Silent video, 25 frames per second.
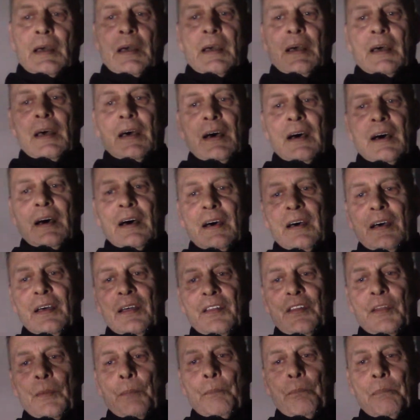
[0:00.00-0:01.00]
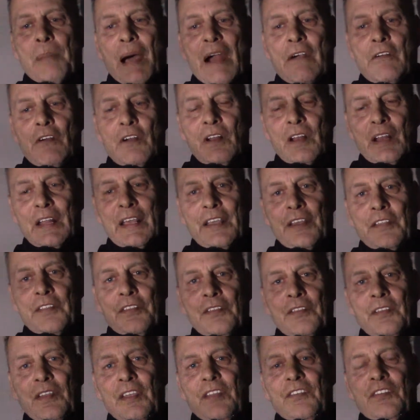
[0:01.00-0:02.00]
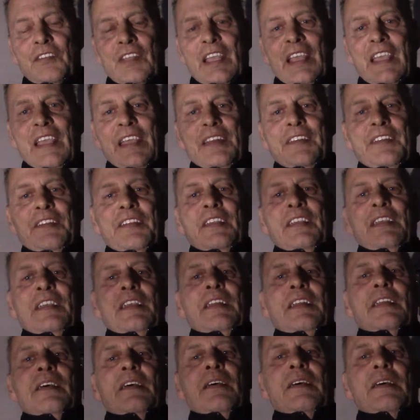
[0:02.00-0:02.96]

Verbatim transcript: uh, the barrel length is 18,